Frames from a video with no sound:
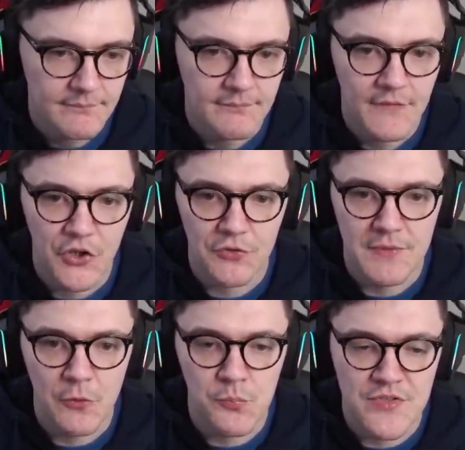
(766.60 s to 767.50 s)
Good
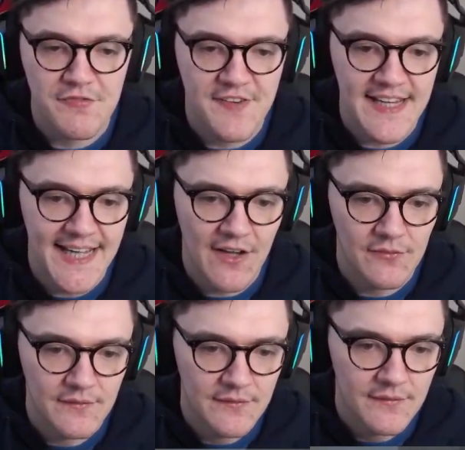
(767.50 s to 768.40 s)
little brief fake out.
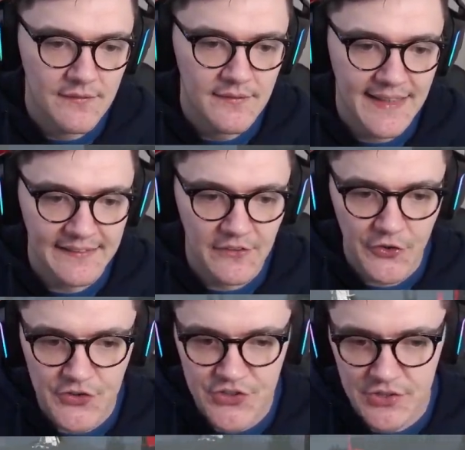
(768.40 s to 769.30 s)
Getting the
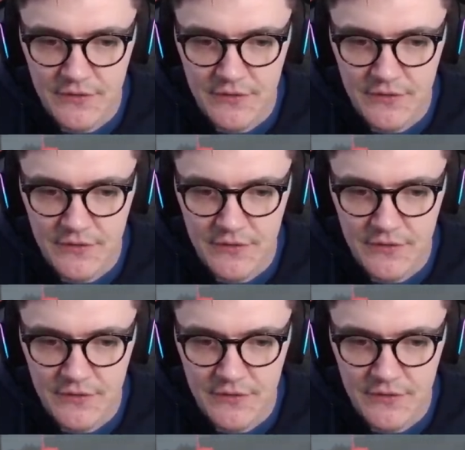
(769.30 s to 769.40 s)
goods.